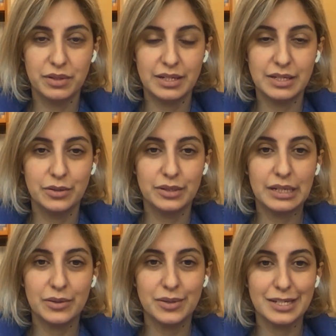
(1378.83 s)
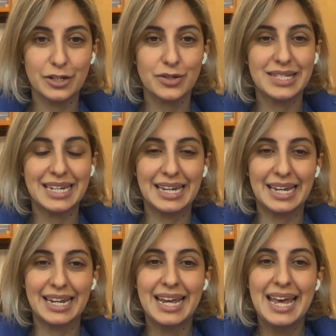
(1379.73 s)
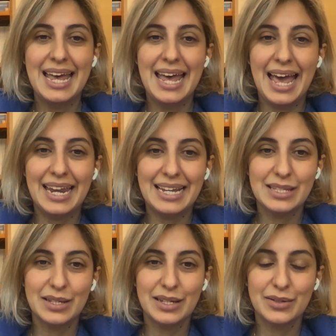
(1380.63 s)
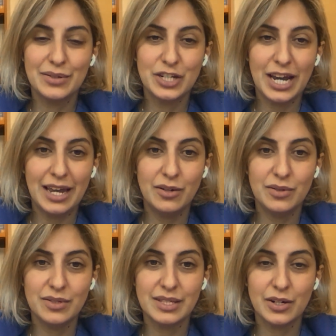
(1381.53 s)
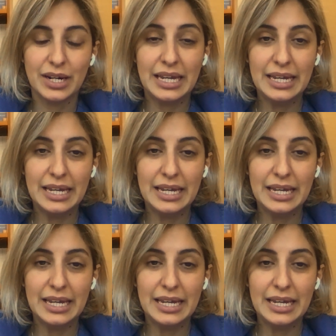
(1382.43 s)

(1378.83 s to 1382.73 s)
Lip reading: with these little needles in your skin. And as the little channels are